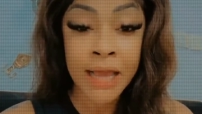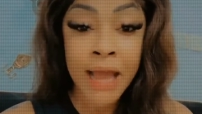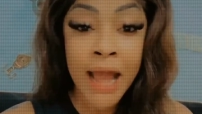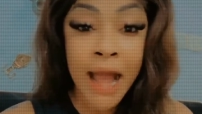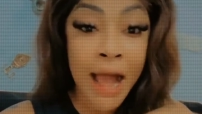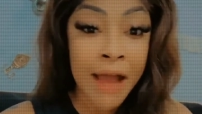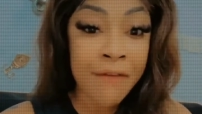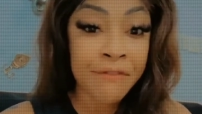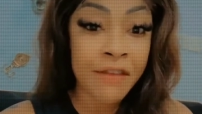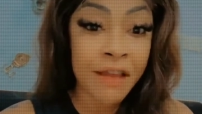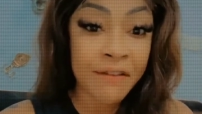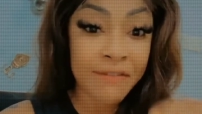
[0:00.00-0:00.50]
is
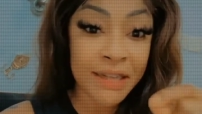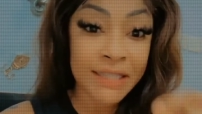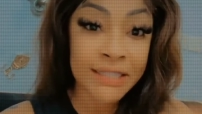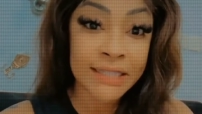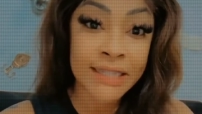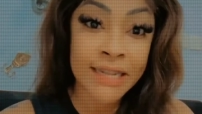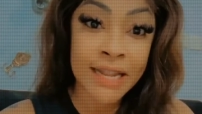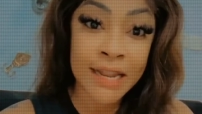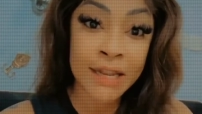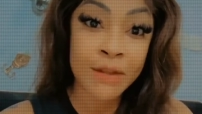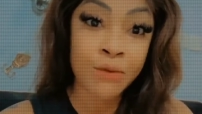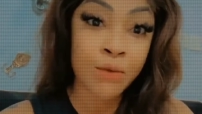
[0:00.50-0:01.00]
better
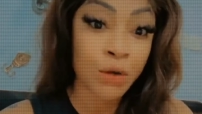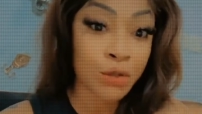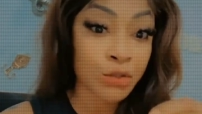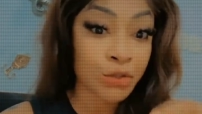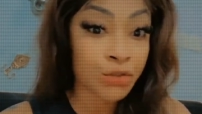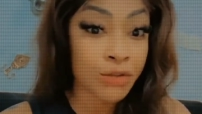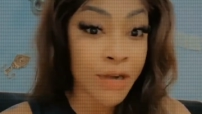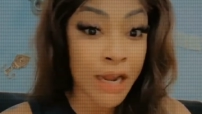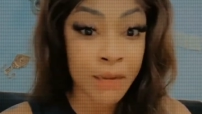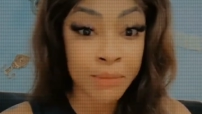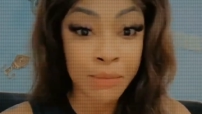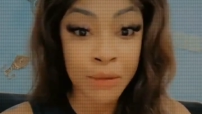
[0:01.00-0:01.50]
because the
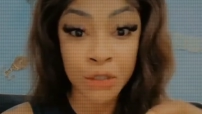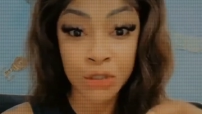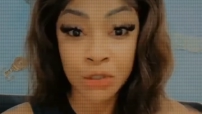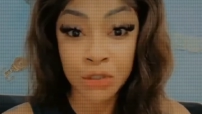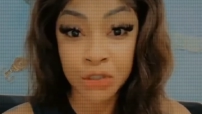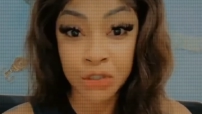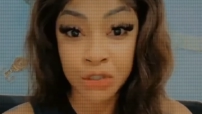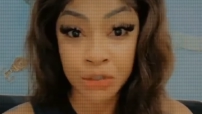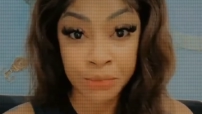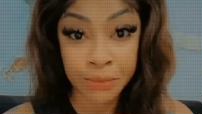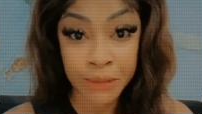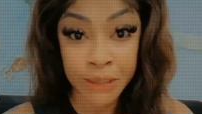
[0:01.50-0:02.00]
fewer your
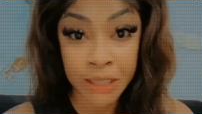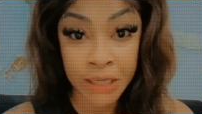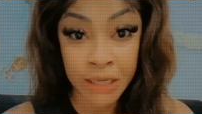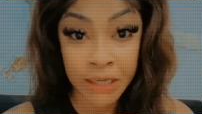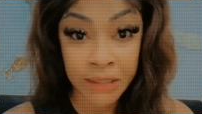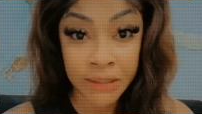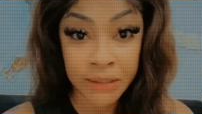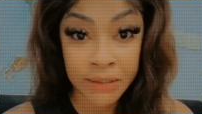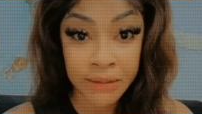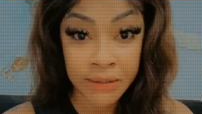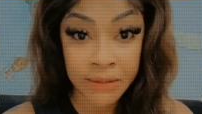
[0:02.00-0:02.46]
friends the better for